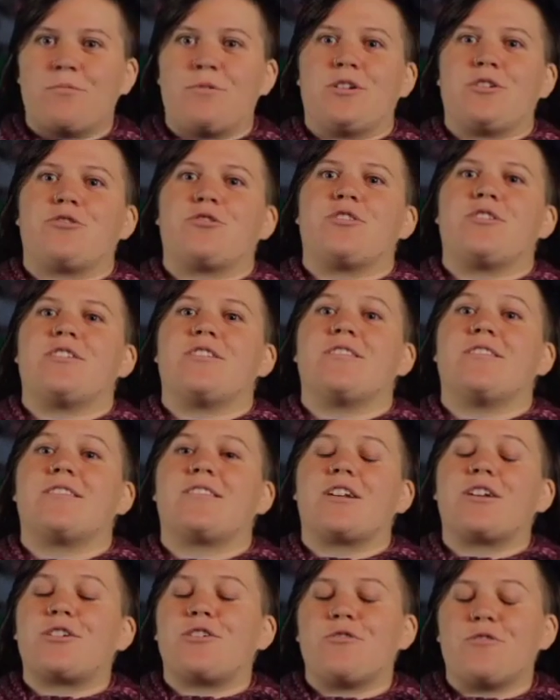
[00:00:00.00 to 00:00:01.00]
which
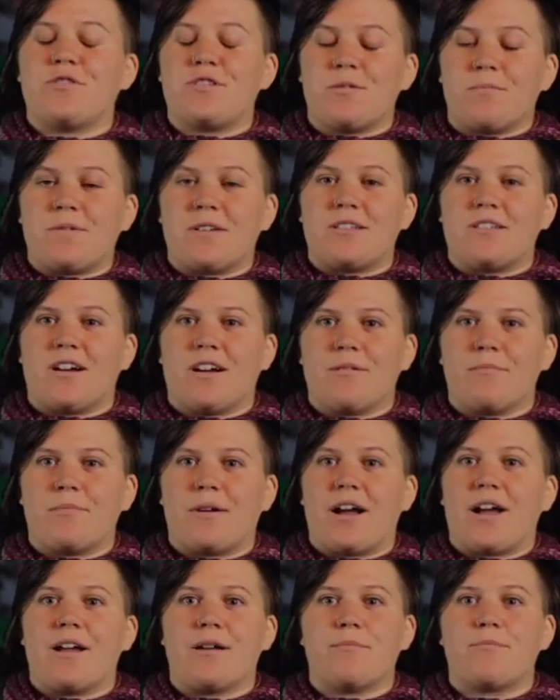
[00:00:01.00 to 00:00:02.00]
is accused to be done
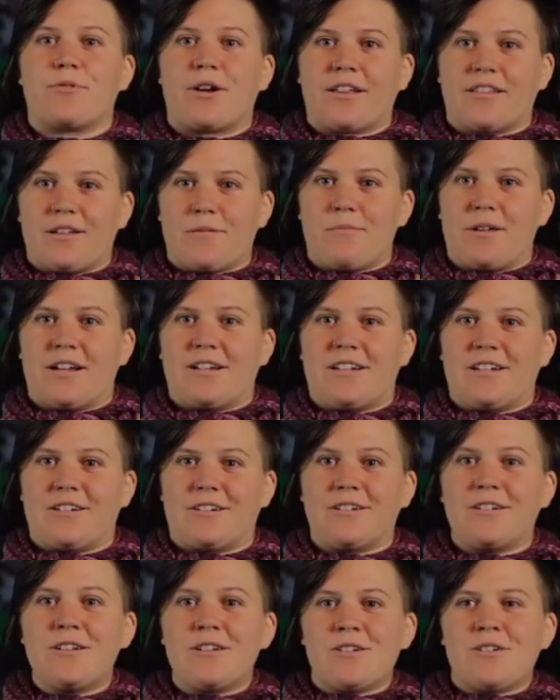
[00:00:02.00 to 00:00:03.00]
by Bradley
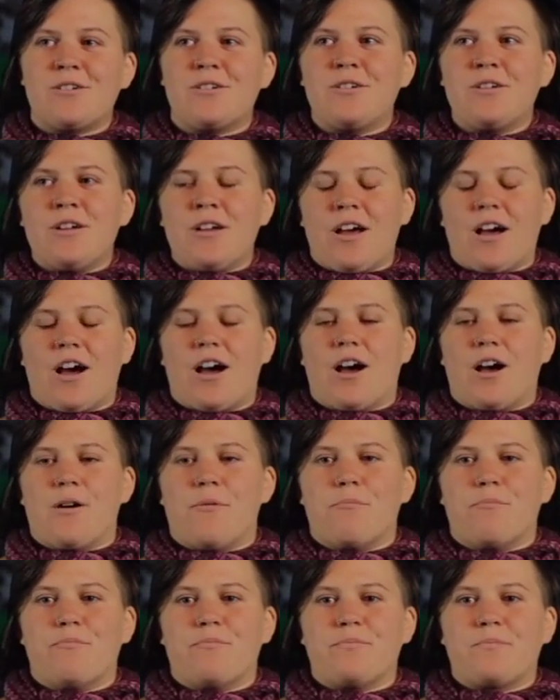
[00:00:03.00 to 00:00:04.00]
Manning,
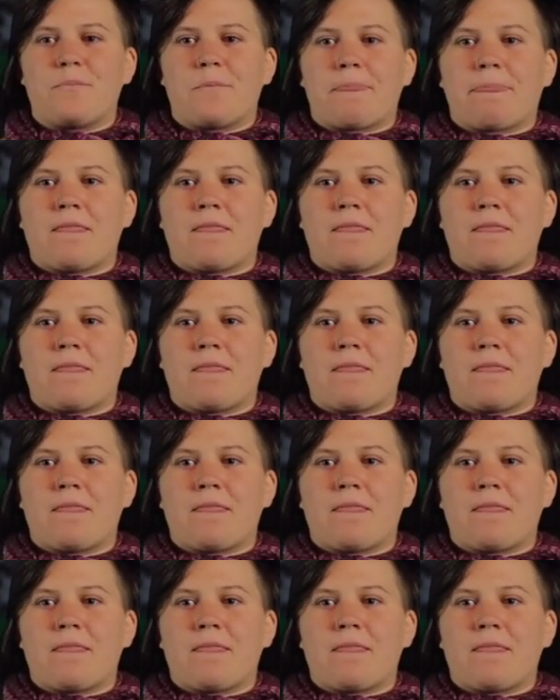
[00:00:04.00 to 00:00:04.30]
um,